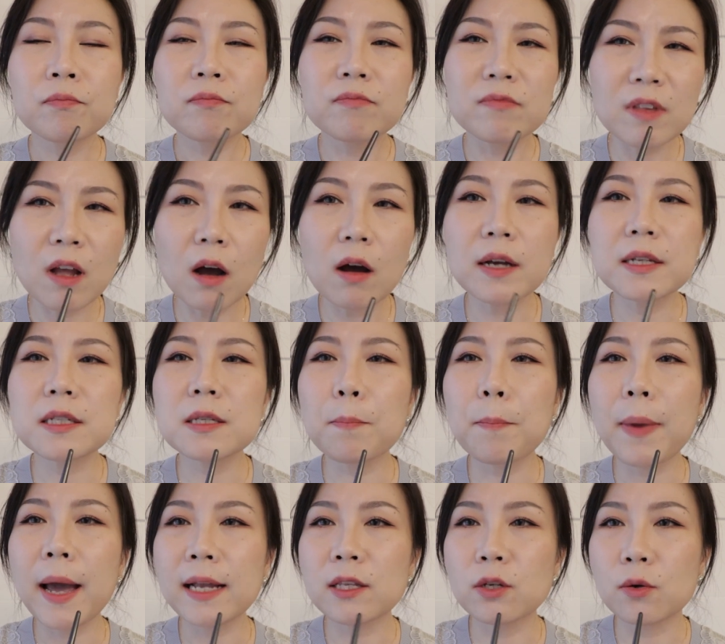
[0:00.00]
nice
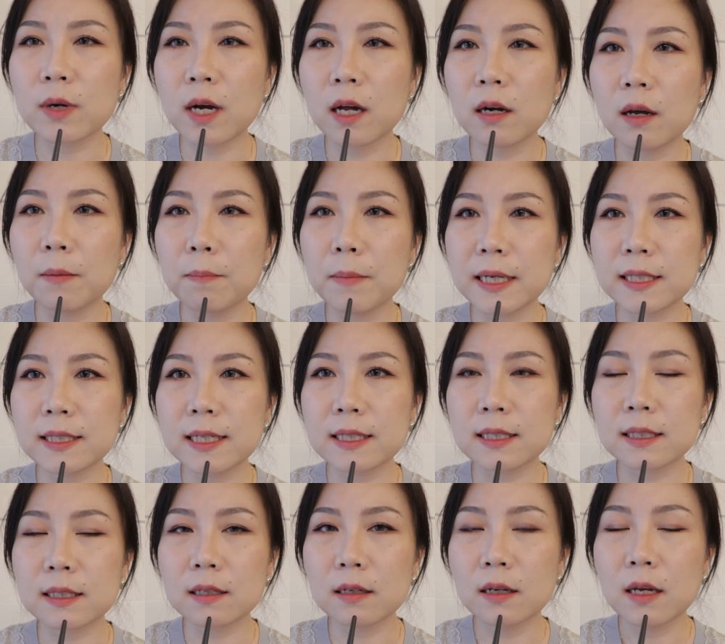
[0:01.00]
petal color, made
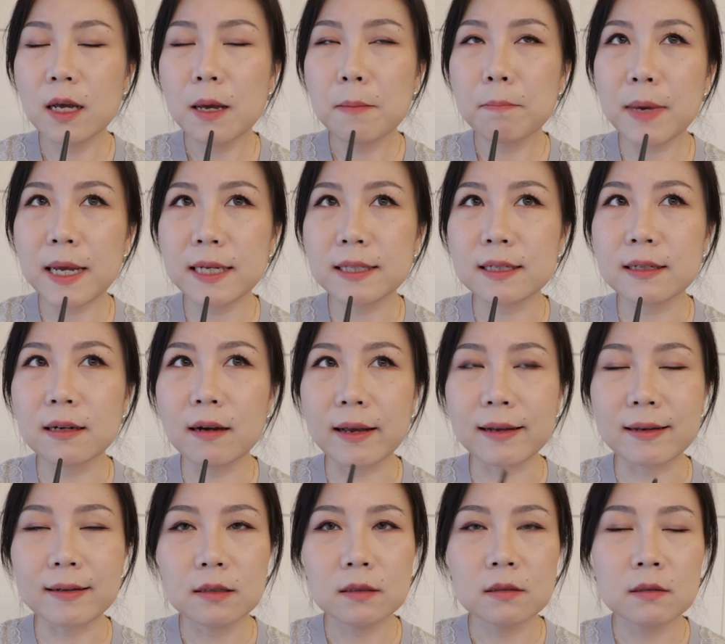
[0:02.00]
it
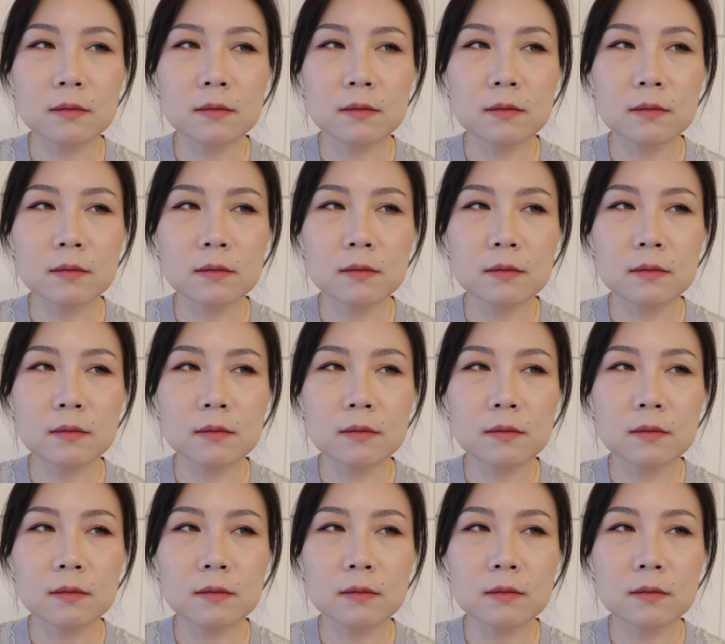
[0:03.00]
like